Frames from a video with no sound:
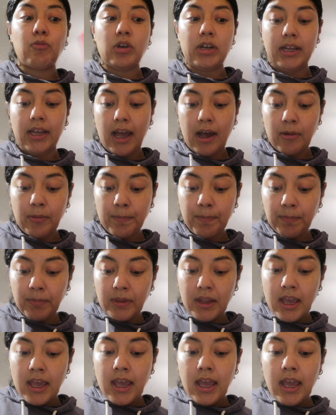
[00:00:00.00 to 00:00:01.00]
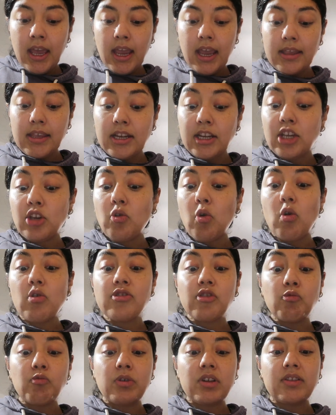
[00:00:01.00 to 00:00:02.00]
running out. And then he
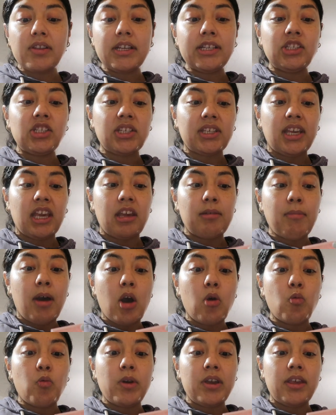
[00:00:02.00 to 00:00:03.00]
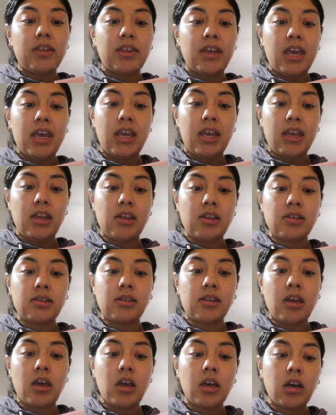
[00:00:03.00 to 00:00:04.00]
also recently just came out with
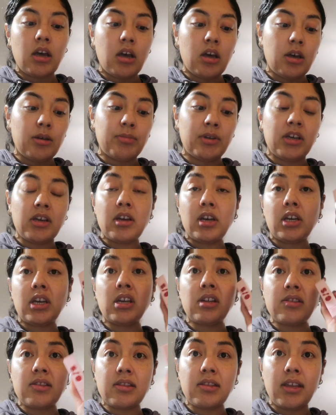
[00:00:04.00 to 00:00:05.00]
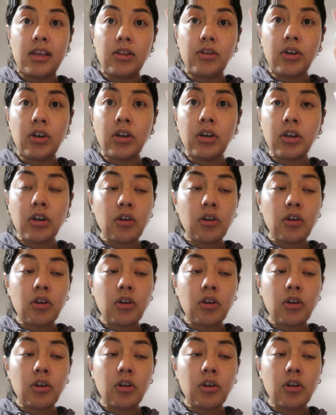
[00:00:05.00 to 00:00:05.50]
his um, concealer